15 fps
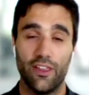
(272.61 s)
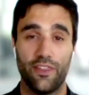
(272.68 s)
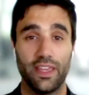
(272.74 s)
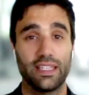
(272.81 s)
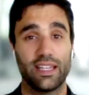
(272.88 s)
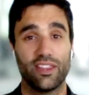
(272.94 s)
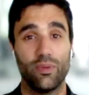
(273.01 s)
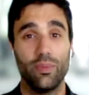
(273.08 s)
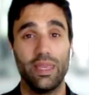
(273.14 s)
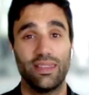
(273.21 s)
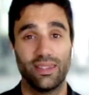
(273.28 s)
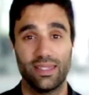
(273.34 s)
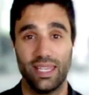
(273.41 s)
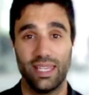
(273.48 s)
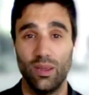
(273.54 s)
are things like the
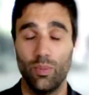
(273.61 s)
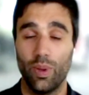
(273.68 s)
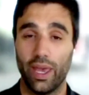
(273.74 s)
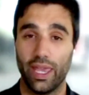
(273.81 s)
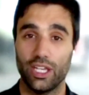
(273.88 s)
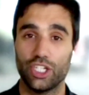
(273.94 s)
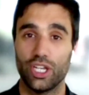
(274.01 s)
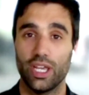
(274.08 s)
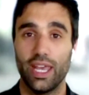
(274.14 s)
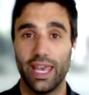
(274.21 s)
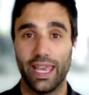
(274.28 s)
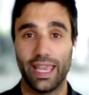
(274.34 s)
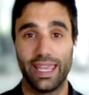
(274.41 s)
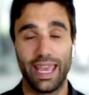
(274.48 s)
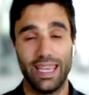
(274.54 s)
Meet the Team page
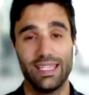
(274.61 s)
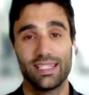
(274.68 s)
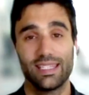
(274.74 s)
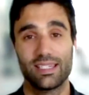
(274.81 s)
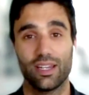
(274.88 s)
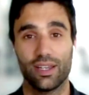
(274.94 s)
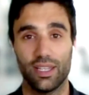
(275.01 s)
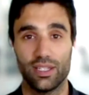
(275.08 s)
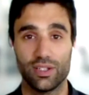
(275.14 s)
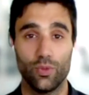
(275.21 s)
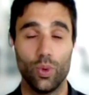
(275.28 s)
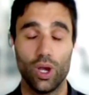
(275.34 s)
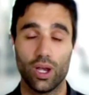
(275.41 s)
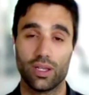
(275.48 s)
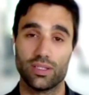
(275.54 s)
and case
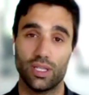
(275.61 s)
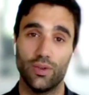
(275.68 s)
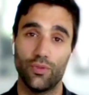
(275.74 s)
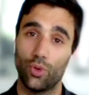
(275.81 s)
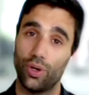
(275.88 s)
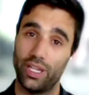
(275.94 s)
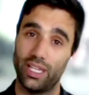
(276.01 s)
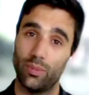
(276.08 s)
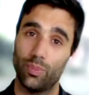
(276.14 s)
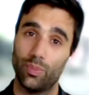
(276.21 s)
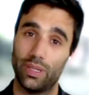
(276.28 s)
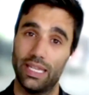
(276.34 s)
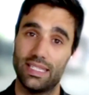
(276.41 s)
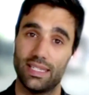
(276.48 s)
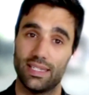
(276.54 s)
studies of work that you've already
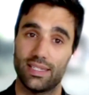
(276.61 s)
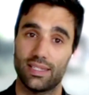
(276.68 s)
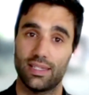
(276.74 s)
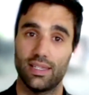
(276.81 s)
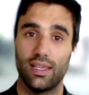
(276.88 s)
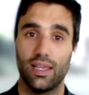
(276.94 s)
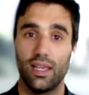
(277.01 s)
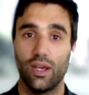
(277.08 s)
completed.